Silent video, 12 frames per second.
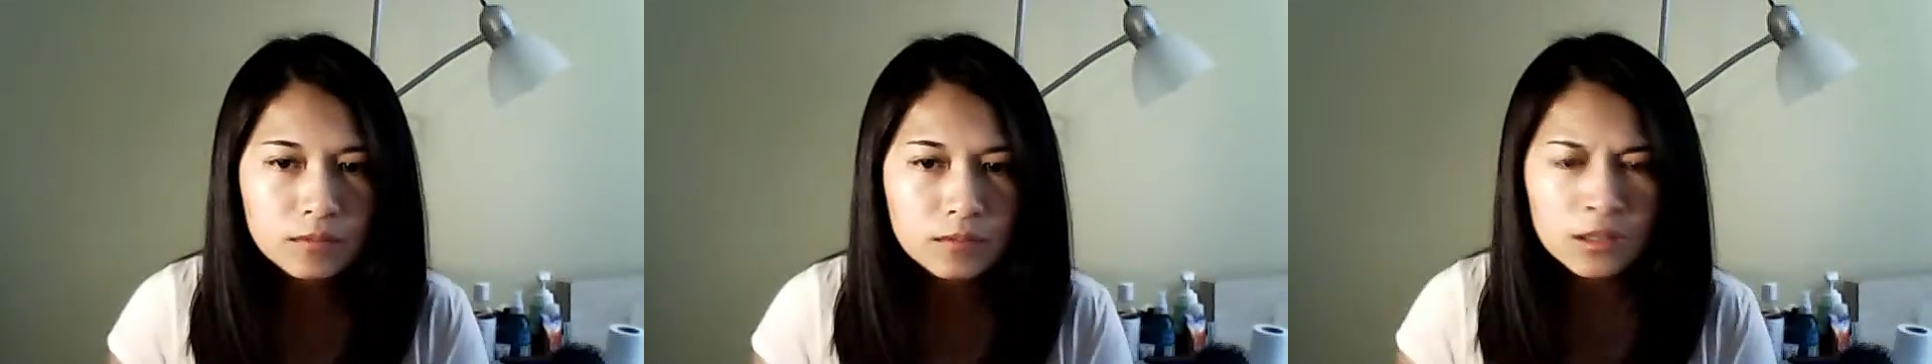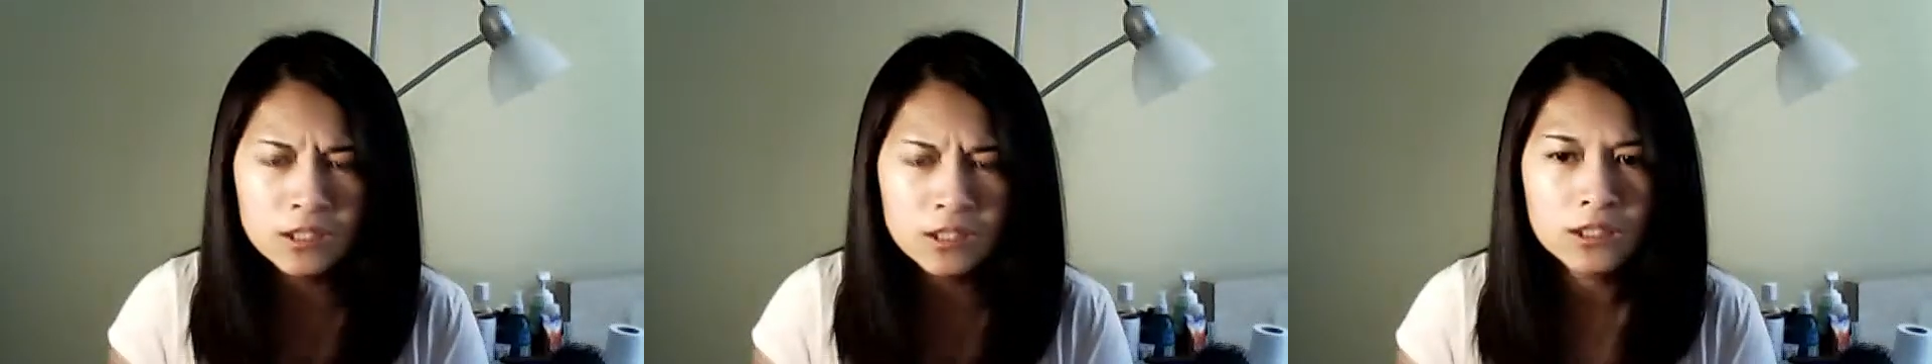
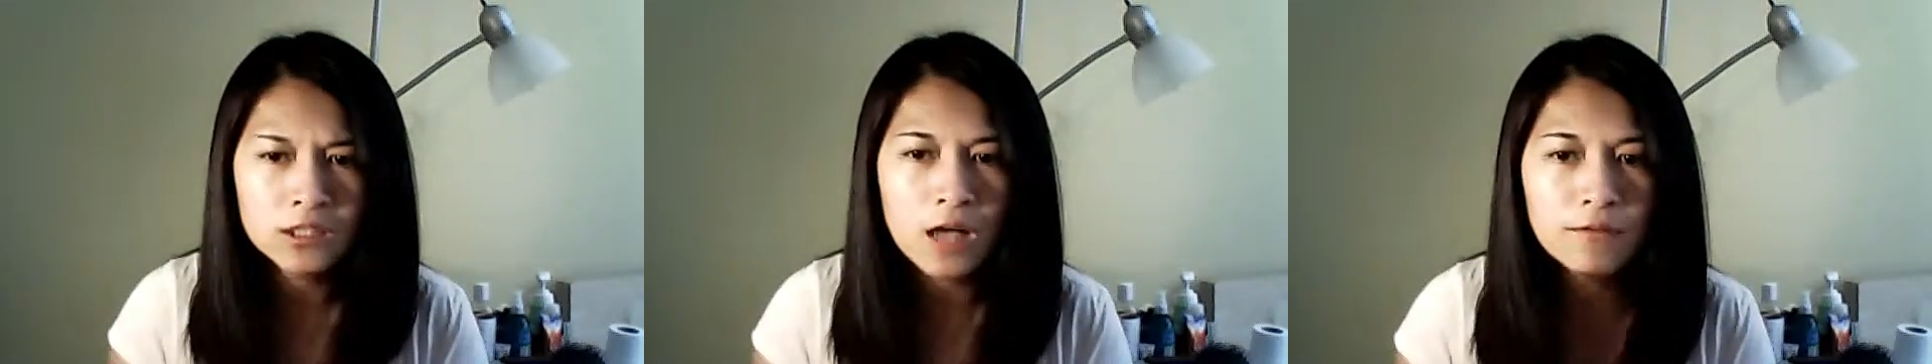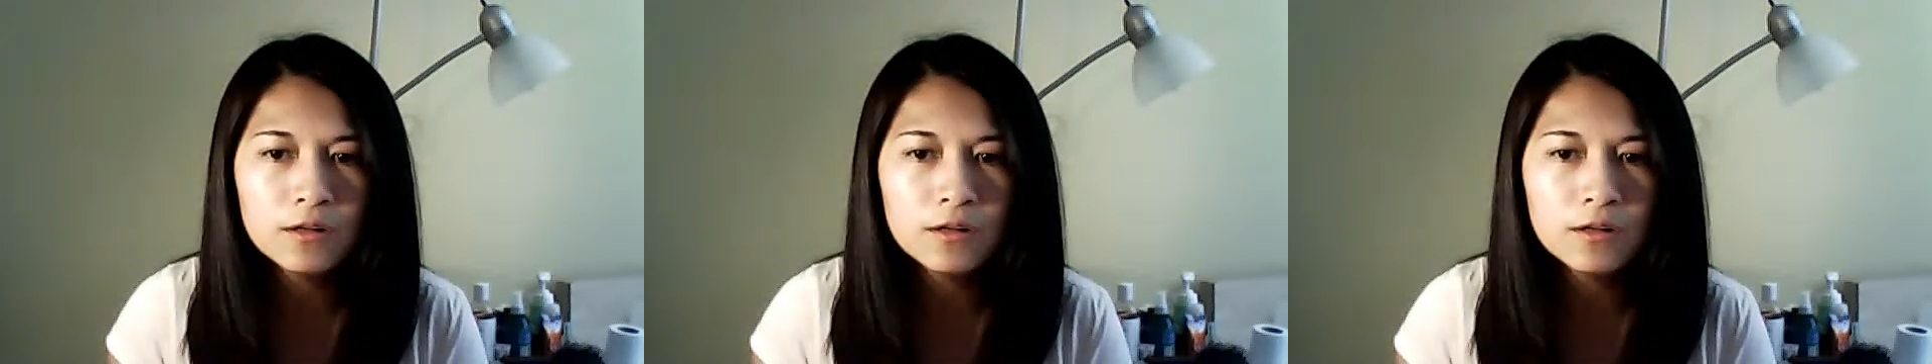discover
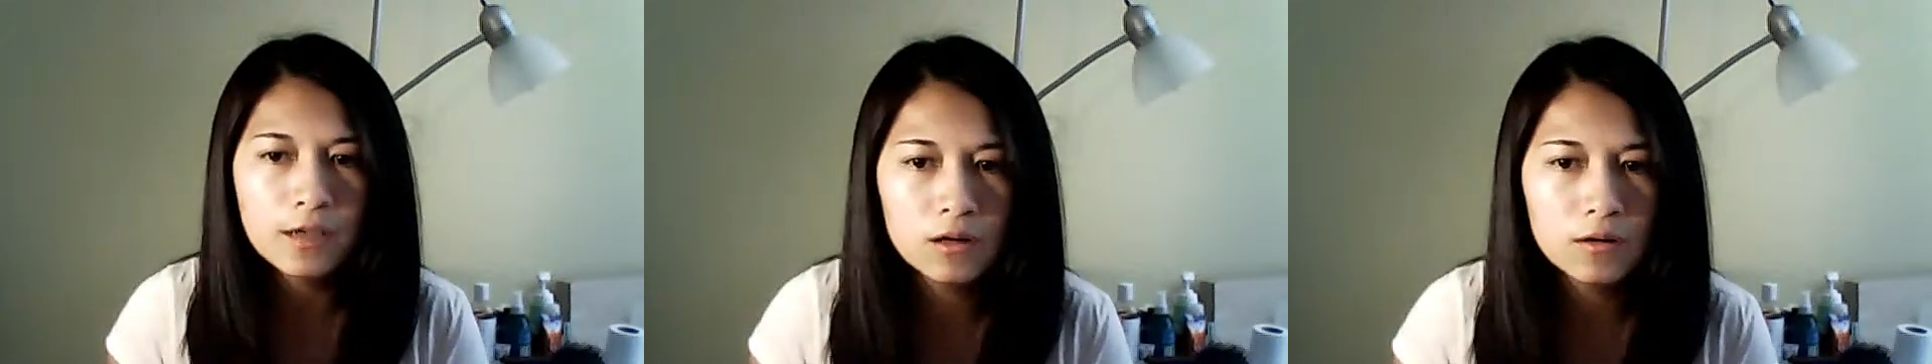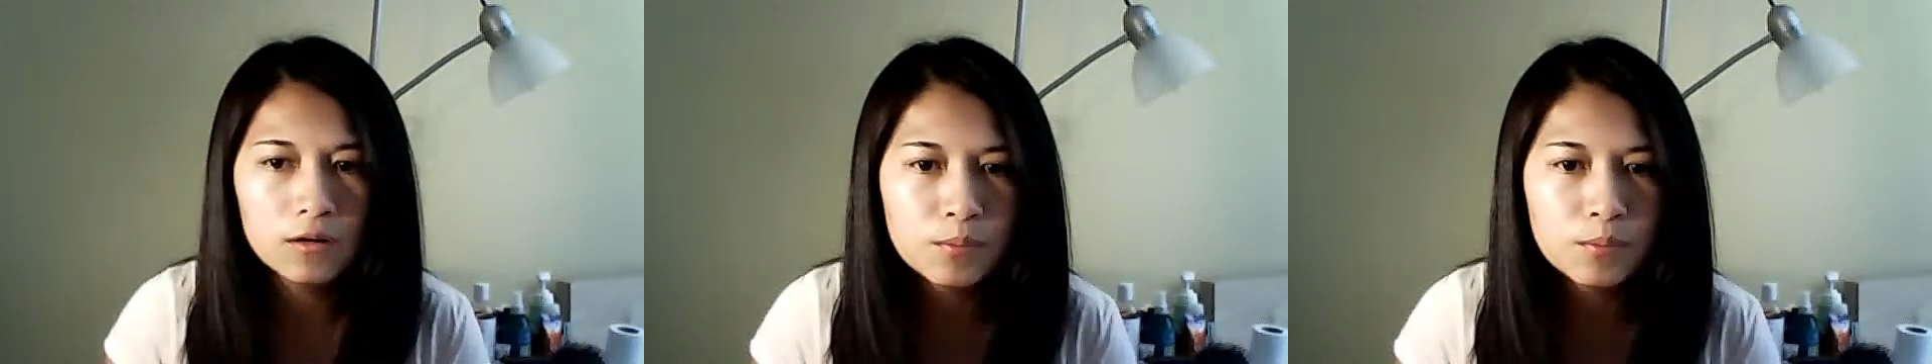the
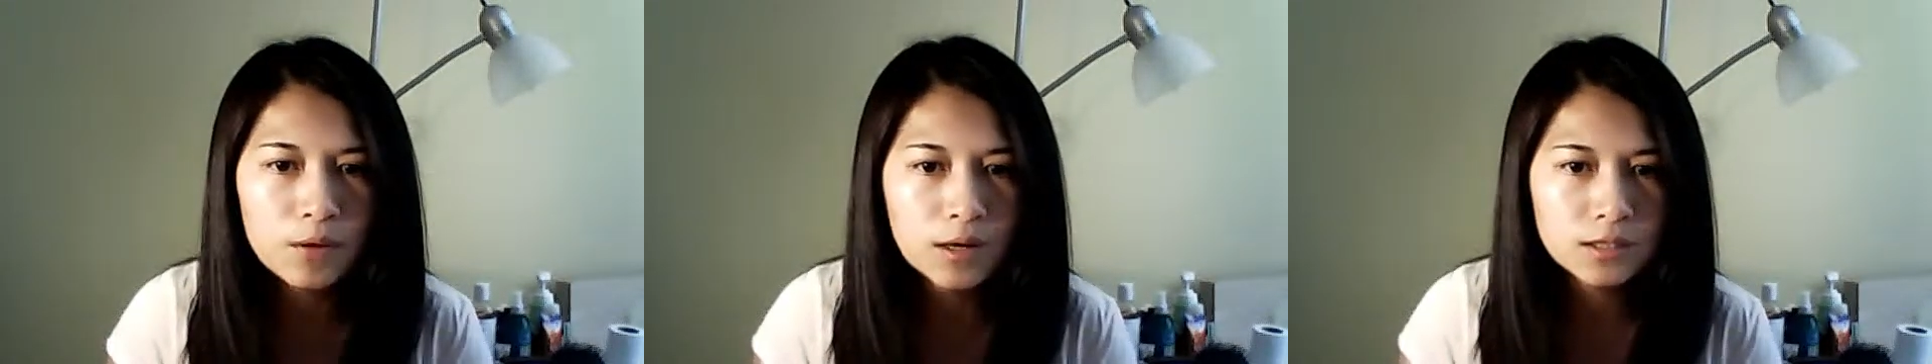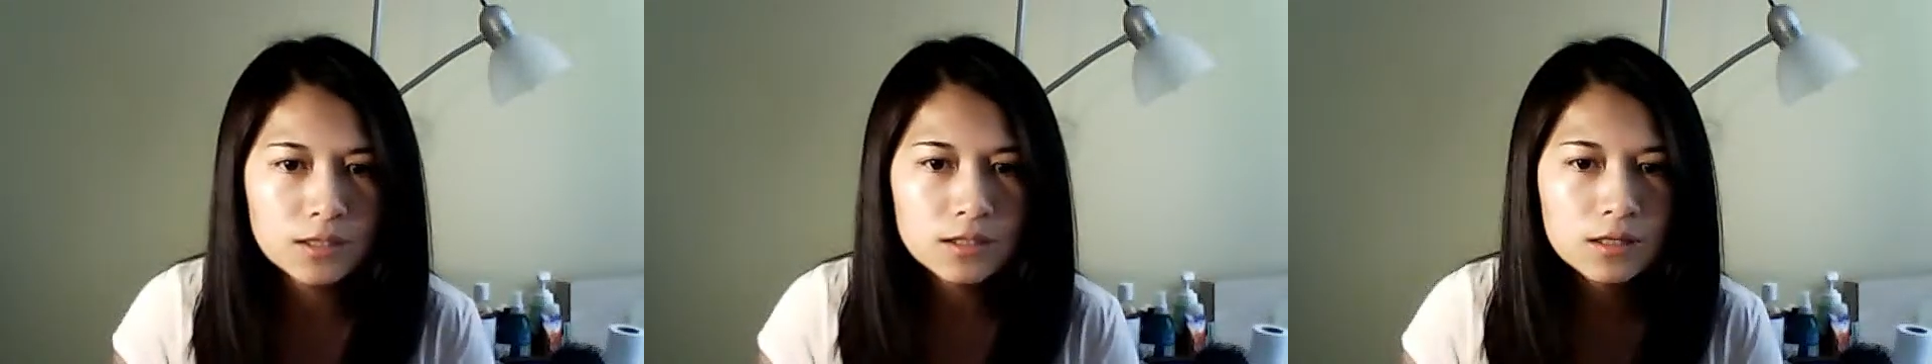healing process,